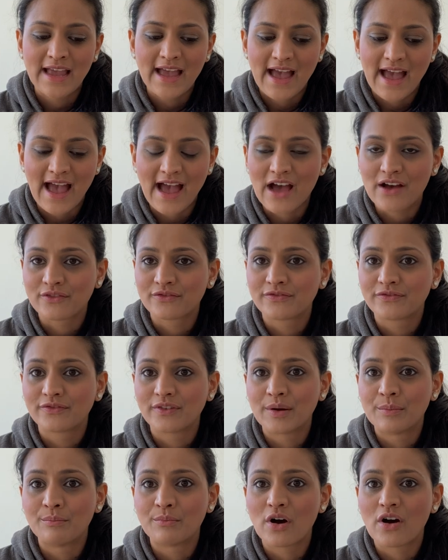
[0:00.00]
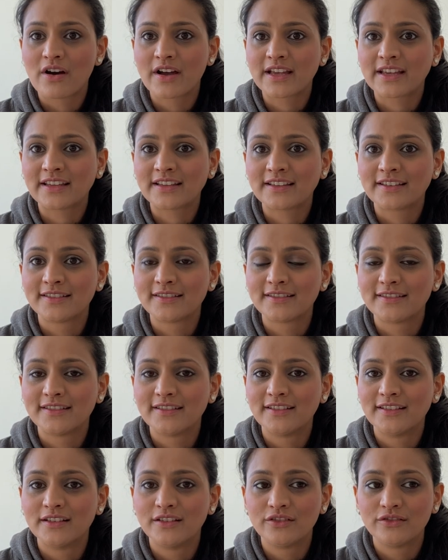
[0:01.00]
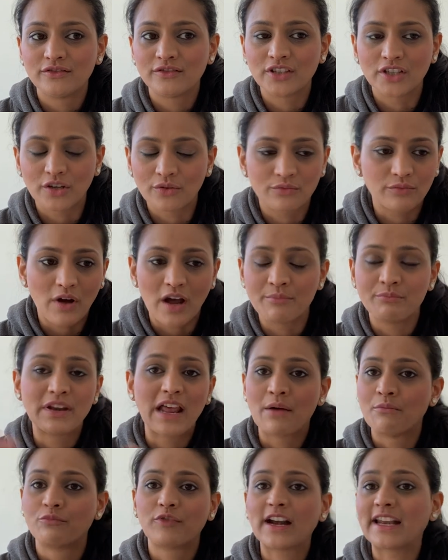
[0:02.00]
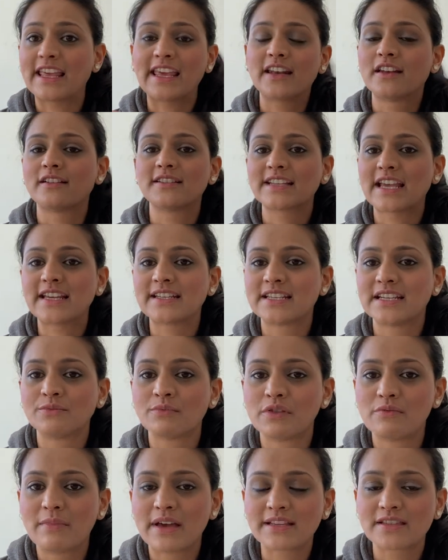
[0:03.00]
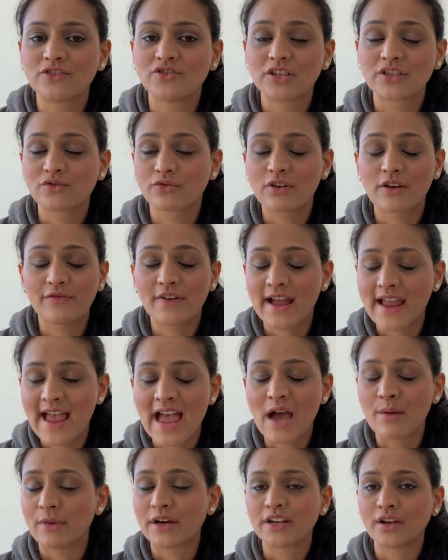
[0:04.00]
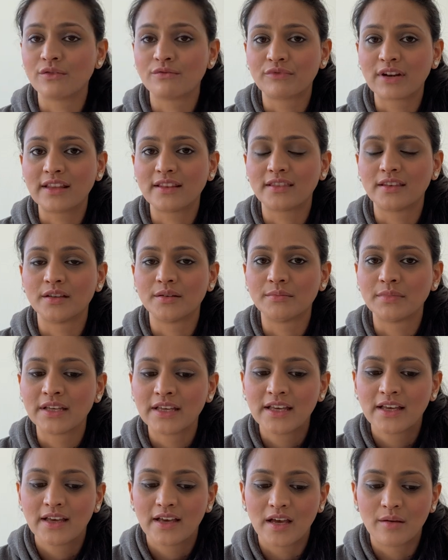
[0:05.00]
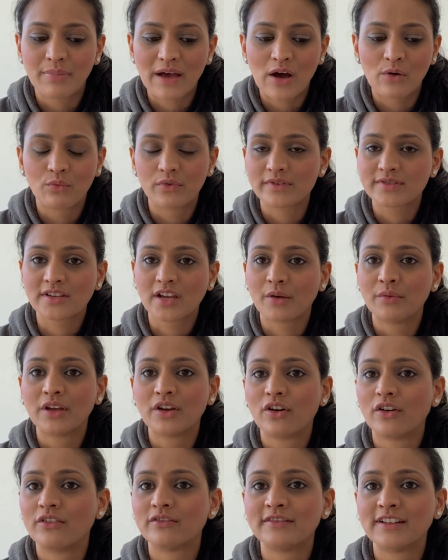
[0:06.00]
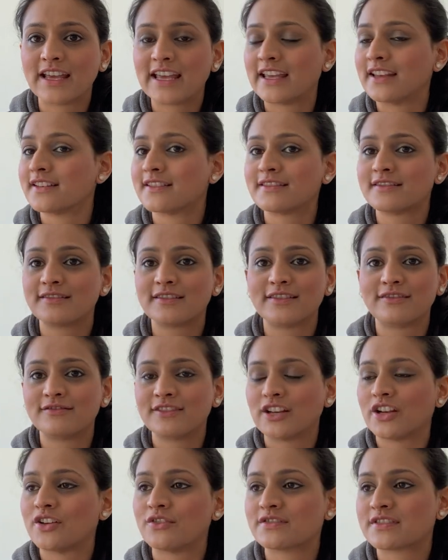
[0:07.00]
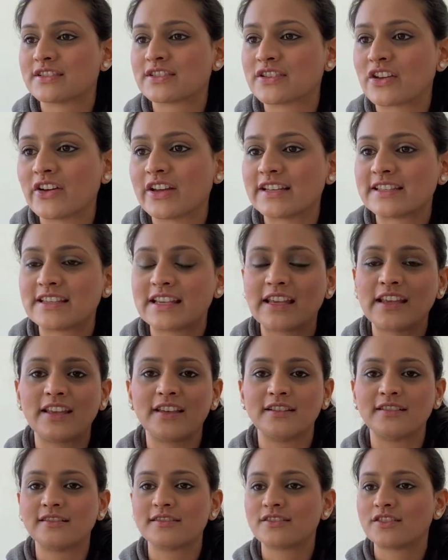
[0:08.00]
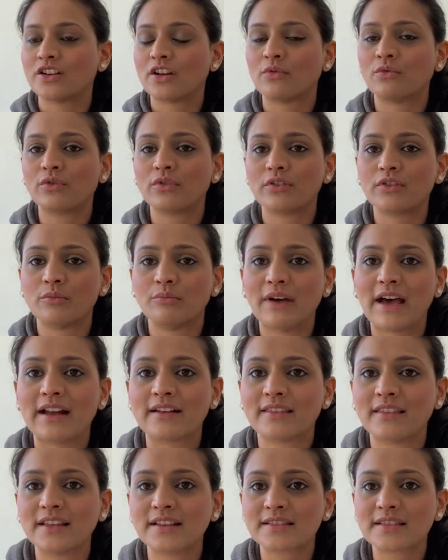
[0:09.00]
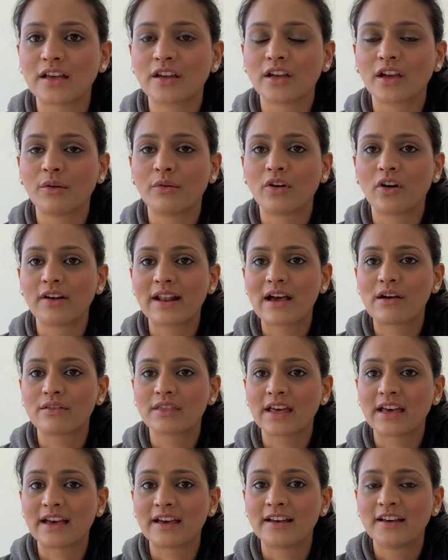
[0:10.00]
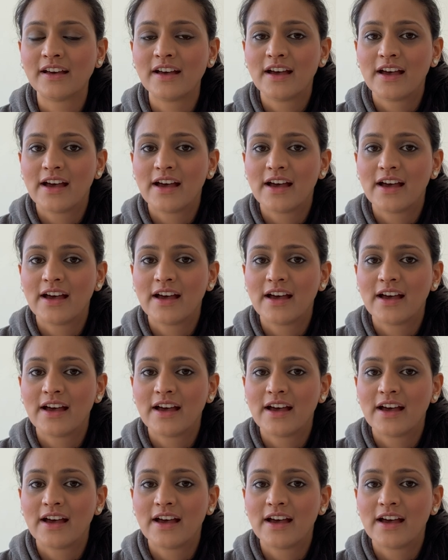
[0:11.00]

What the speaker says: have my, I'm really inundated with messages, or if I am, I don't read them about what's going on in, society and, all of the bad things that are going on out there.